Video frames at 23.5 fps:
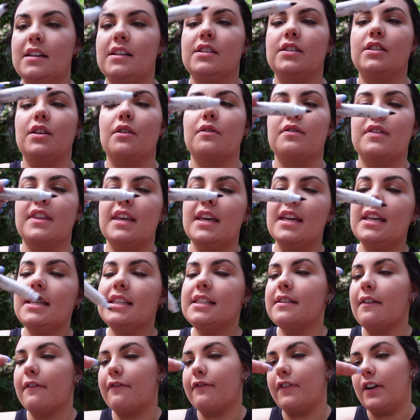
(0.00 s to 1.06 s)
So
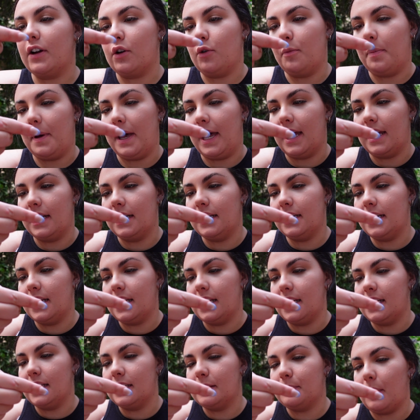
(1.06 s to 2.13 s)
this Freckle Pen
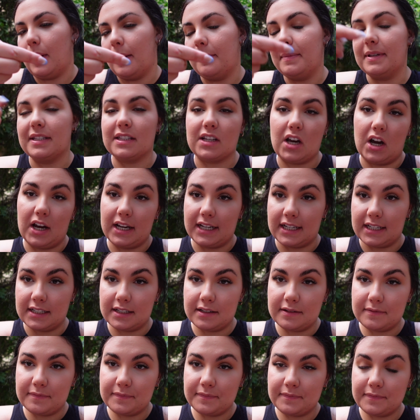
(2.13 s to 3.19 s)
is by Misguided.
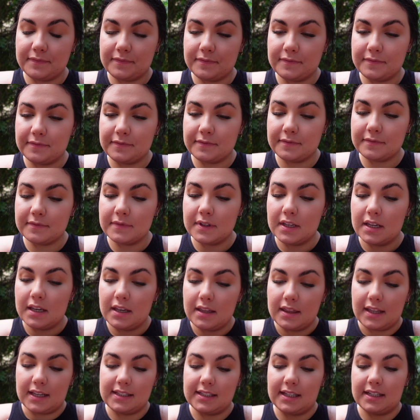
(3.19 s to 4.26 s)

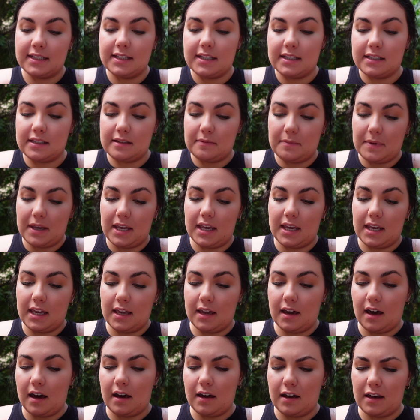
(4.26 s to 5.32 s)
They sent it to
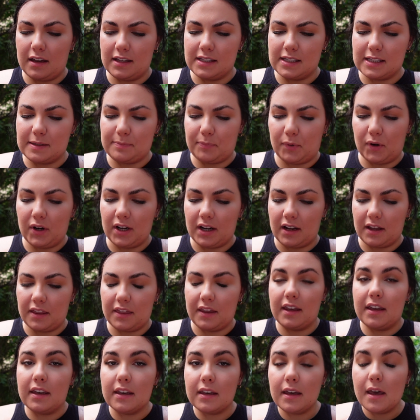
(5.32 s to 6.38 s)
me in spring, I
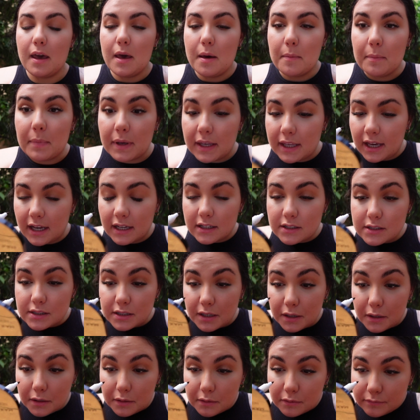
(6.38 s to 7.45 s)
think. But yeah,
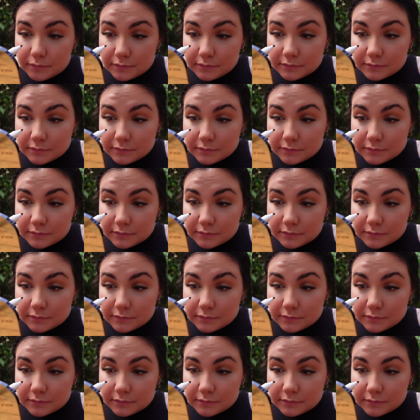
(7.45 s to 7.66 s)
so